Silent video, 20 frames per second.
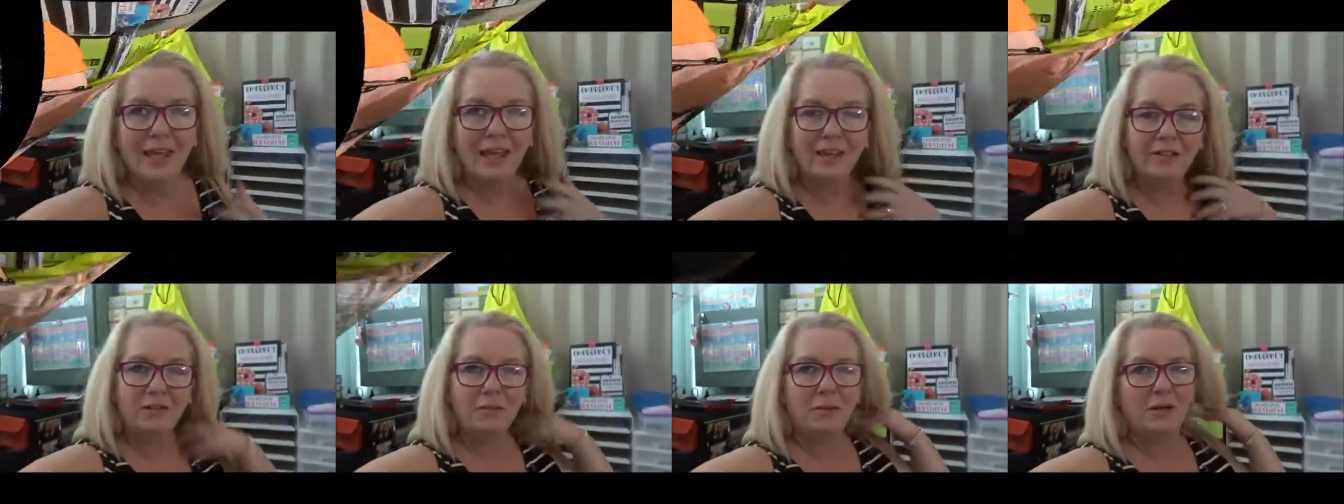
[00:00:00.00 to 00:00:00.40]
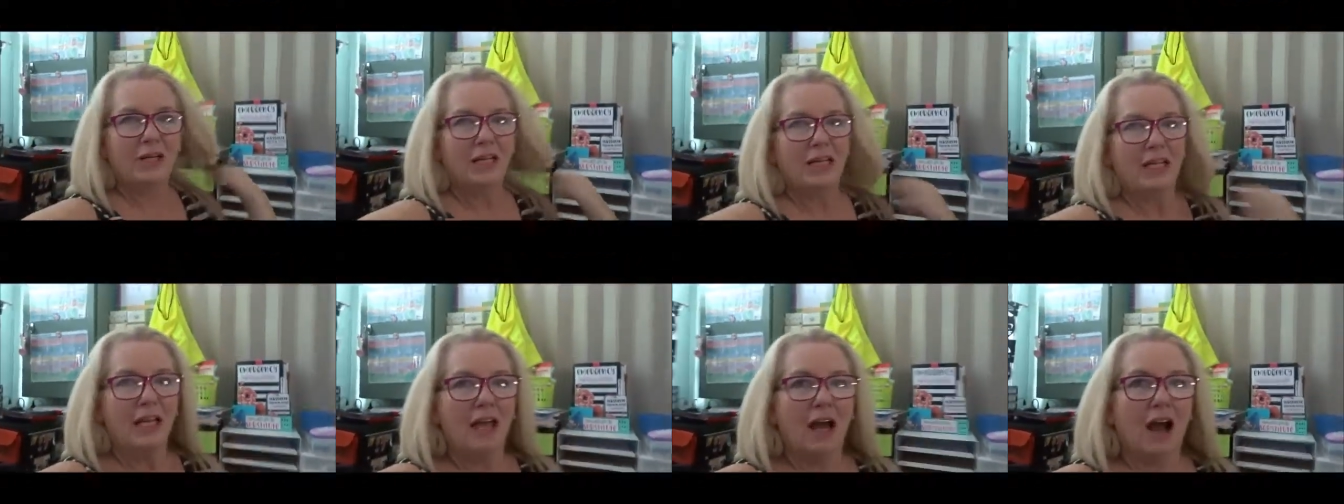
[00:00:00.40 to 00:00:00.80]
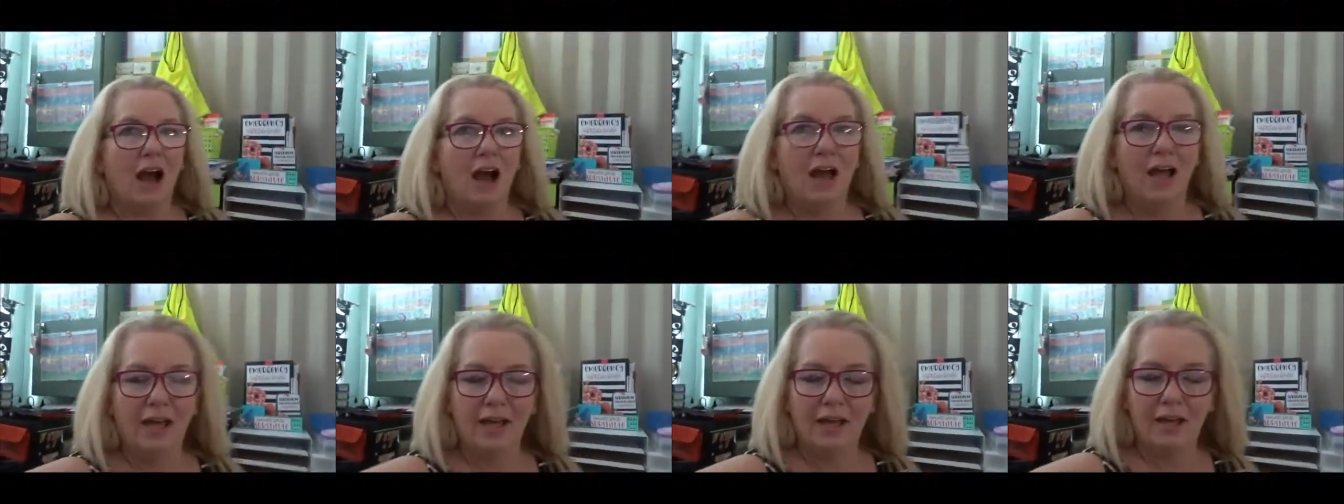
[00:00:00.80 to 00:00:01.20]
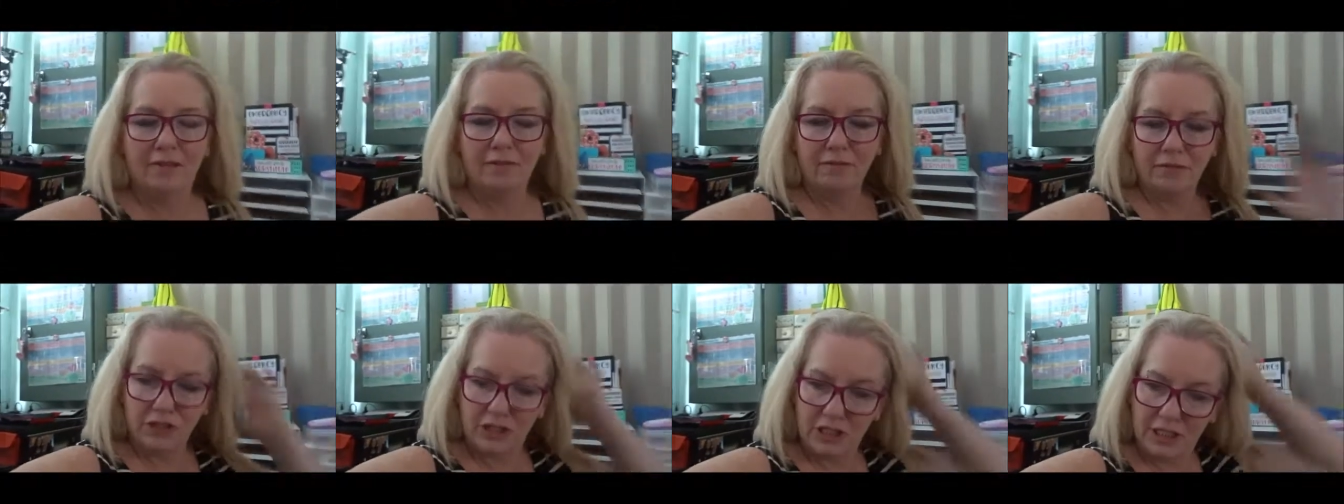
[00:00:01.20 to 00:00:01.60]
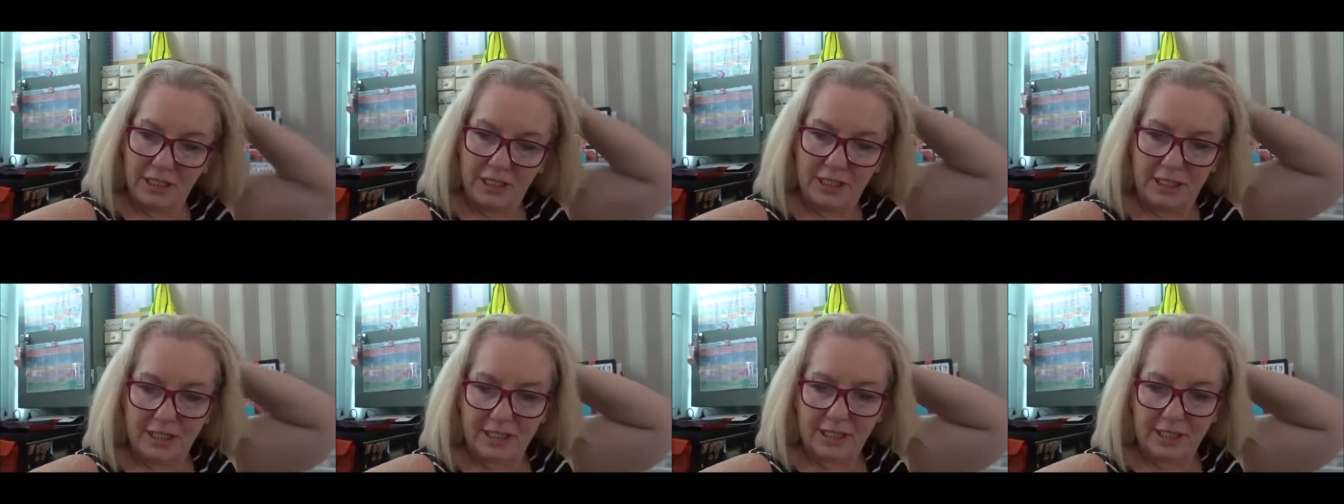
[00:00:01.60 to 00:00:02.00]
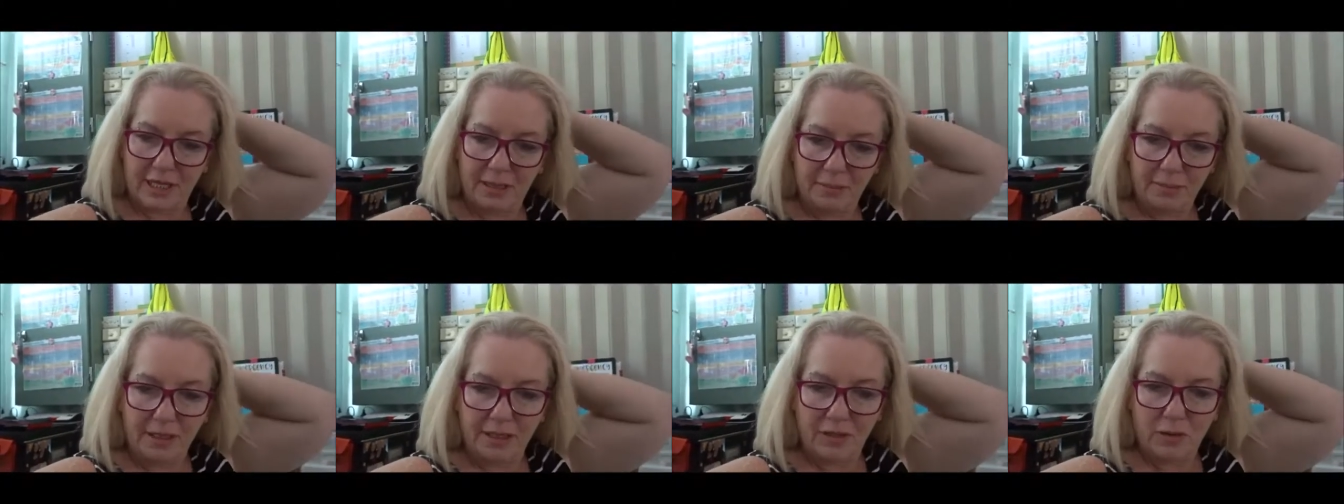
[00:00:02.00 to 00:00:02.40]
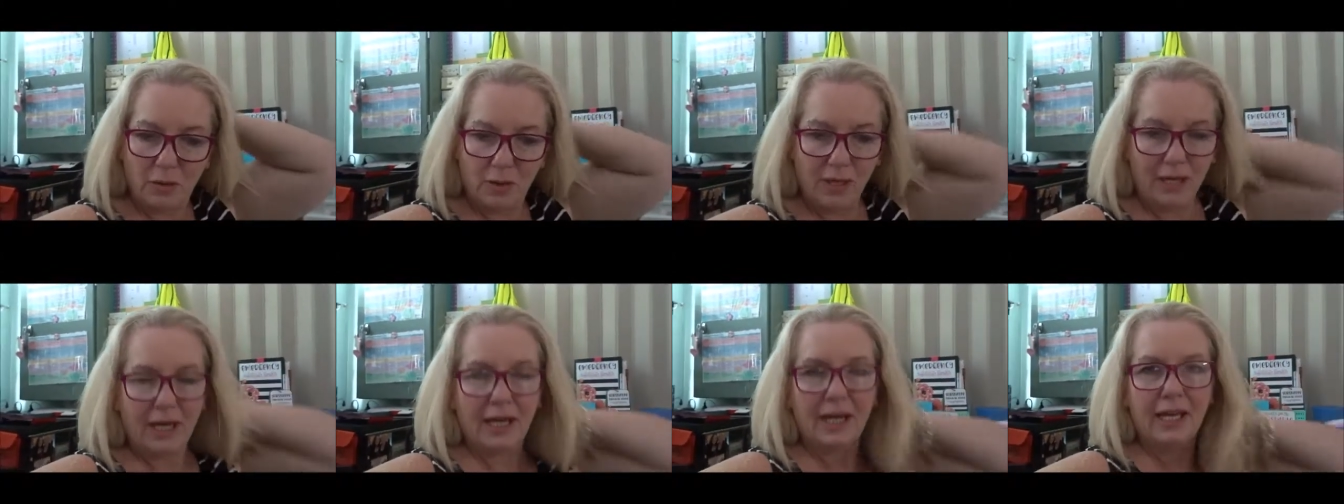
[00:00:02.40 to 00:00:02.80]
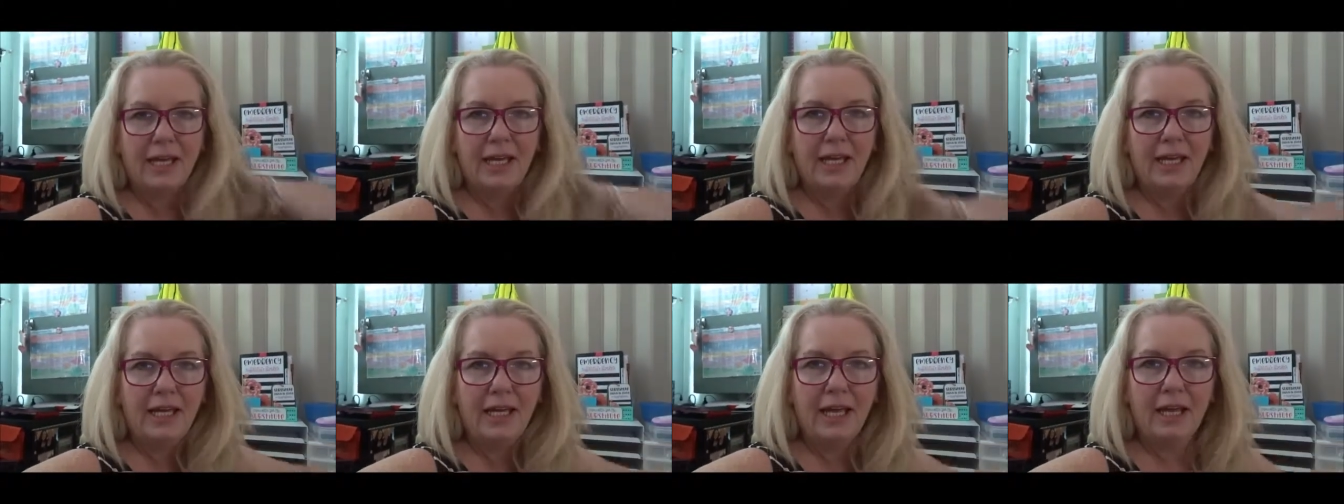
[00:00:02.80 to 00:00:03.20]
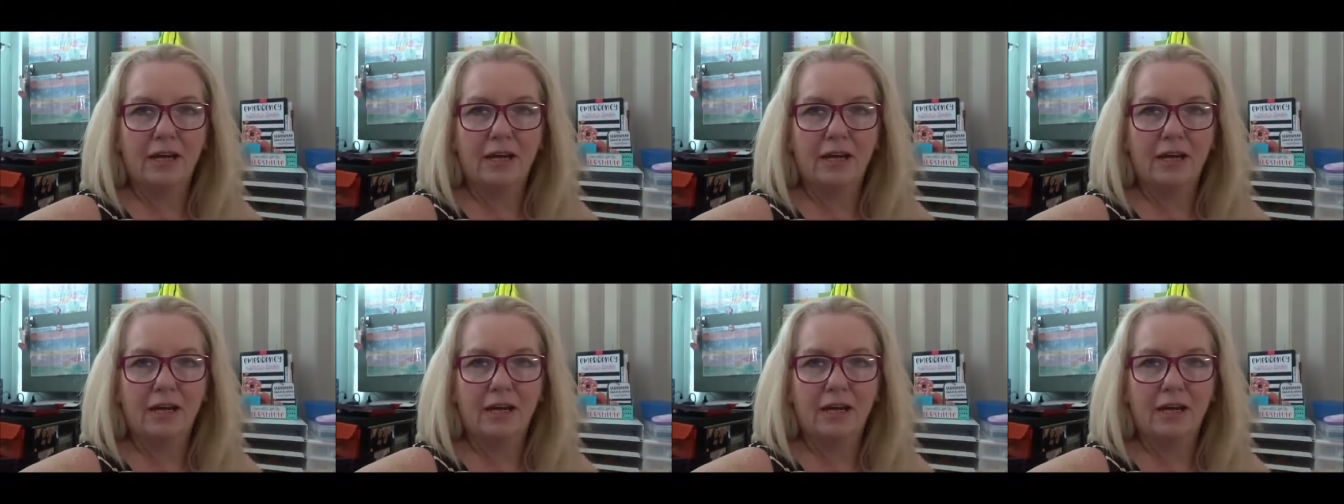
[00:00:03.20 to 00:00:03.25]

Hey everybody, I have just come in quickly,